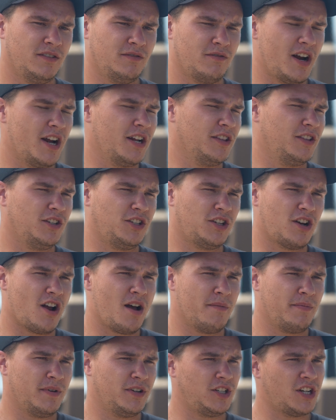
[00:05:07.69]
right at the
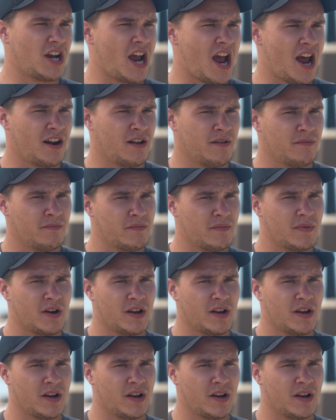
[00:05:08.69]
shop in Chatham,